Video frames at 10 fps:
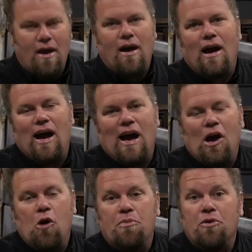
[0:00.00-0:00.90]
I
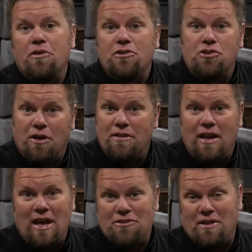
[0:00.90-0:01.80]
hope you enjoyed
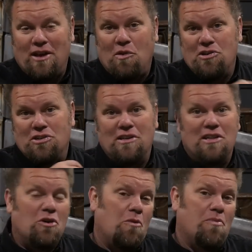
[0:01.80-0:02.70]
the answer to that question,
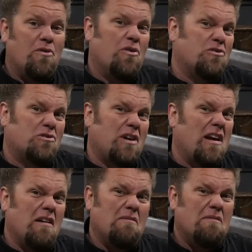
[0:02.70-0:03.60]
and hope those
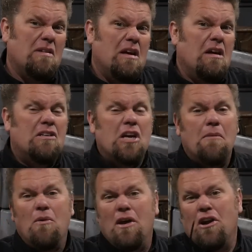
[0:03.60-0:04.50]
kind of... Tell
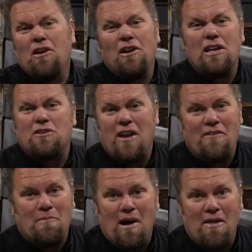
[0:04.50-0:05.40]
me what your least
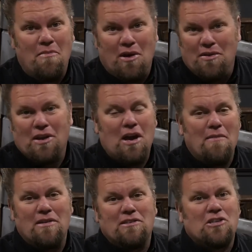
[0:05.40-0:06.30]
favorite part of the build in the
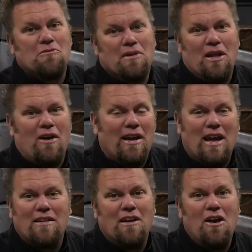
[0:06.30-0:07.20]
comment section below. I'd
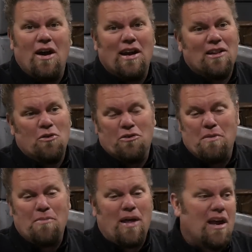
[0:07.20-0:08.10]
like to know. I'd like to know, do
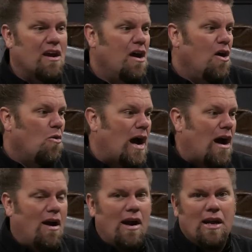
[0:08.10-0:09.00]
people hate
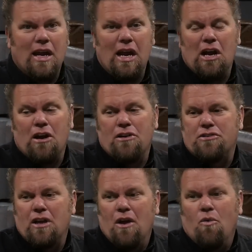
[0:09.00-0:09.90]
wiring,
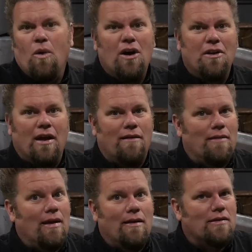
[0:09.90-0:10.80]
gears, welding?
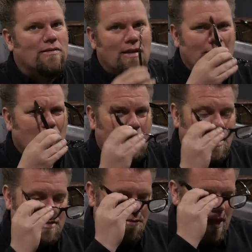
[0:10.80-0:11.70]
Man, you're
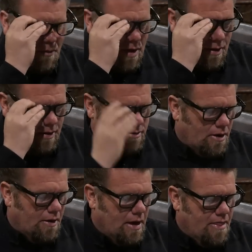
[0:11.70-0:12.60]
crazy if you hate welding.
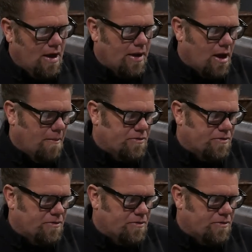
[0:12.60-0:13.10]
So there we go.